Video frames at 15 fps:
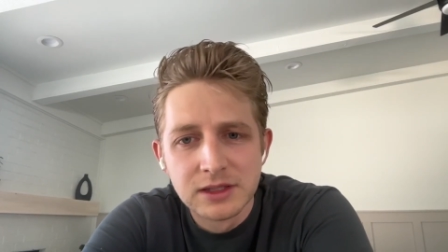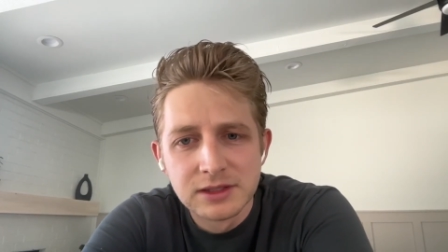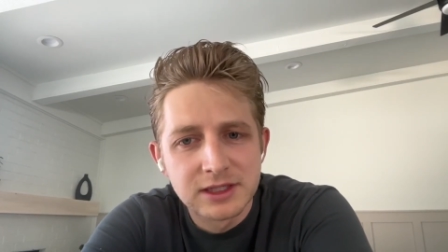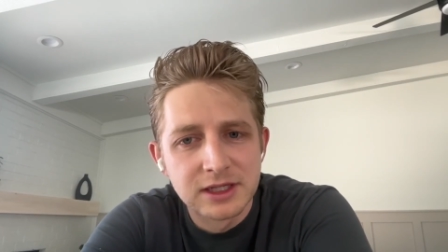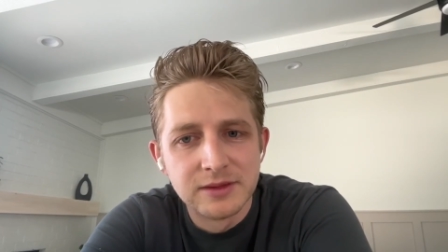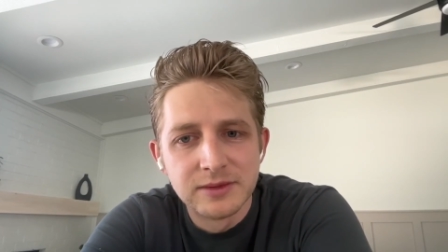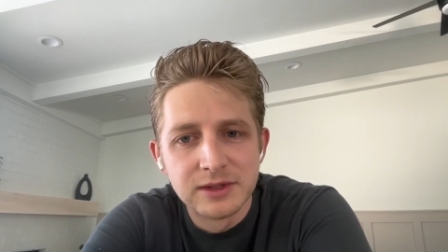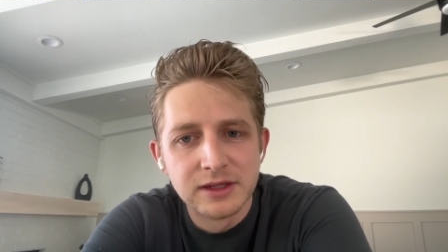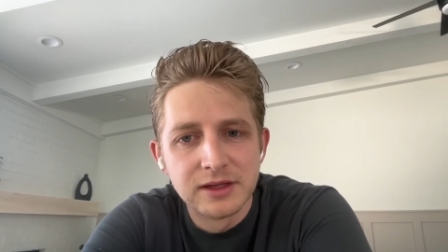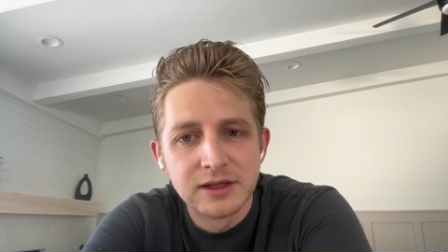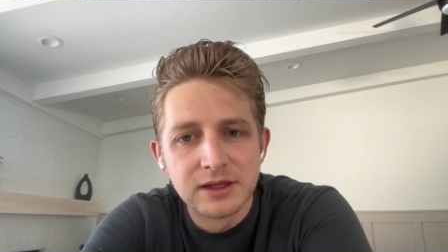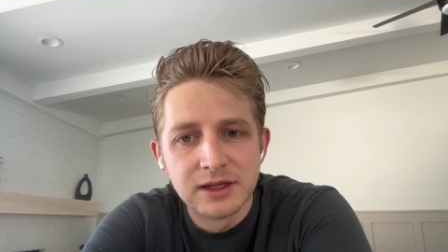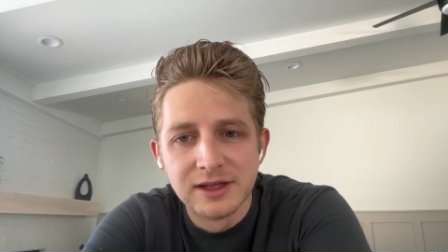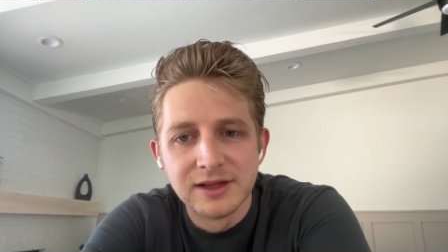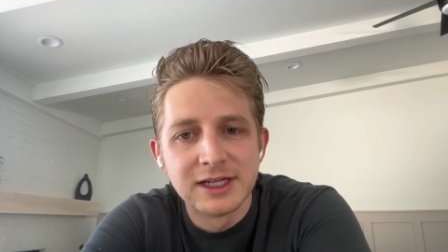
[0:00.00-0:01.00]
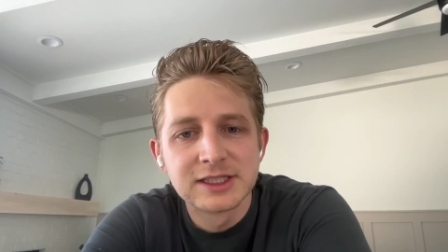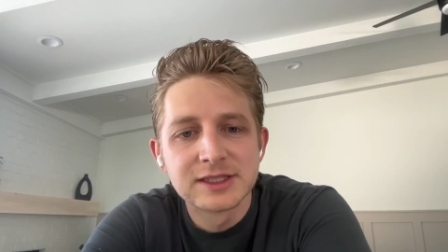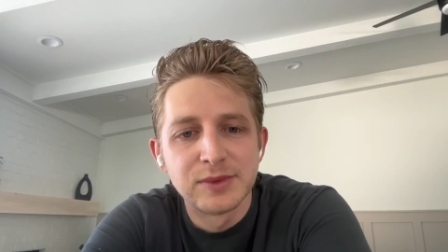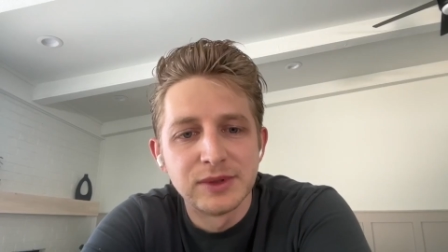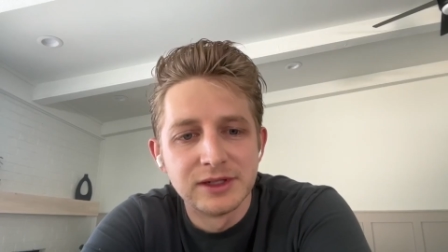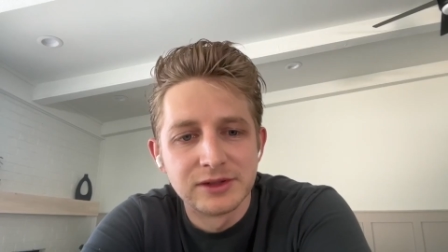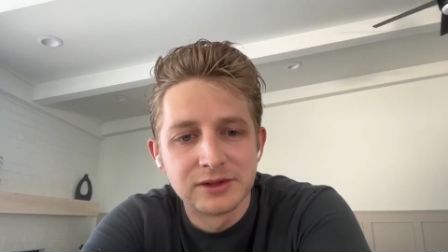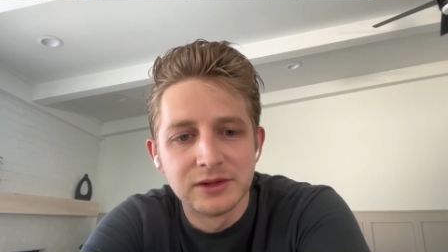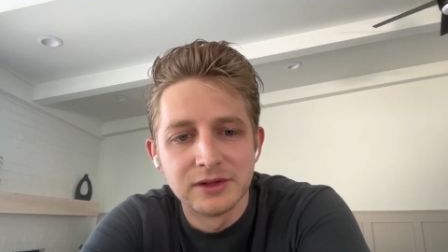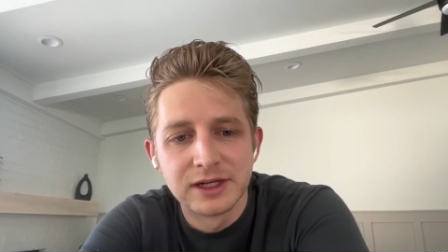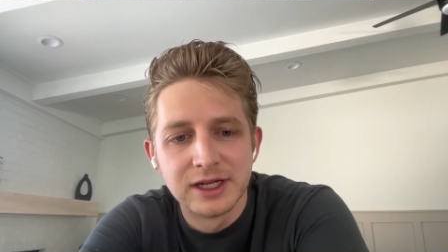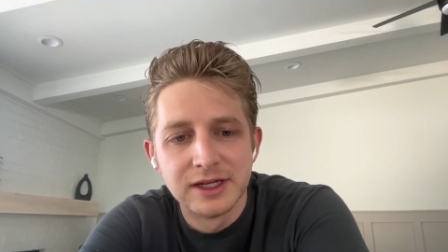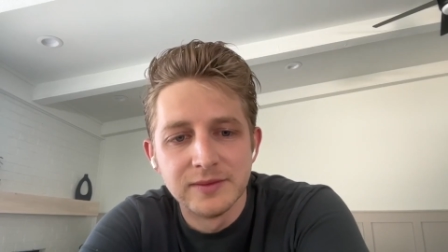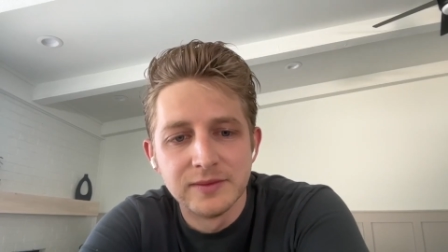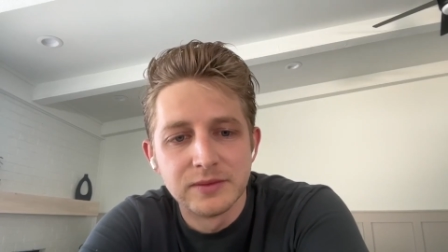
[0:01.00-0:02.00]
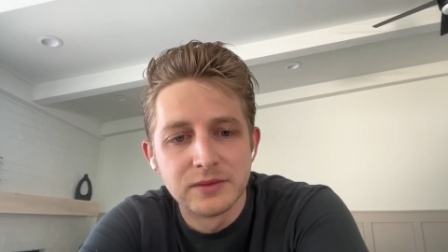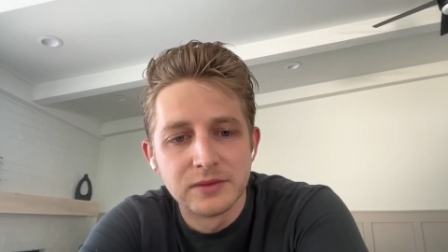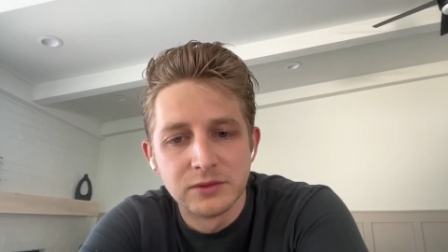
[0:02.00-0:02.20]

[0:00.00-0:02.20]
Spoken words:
It's going to be a less political game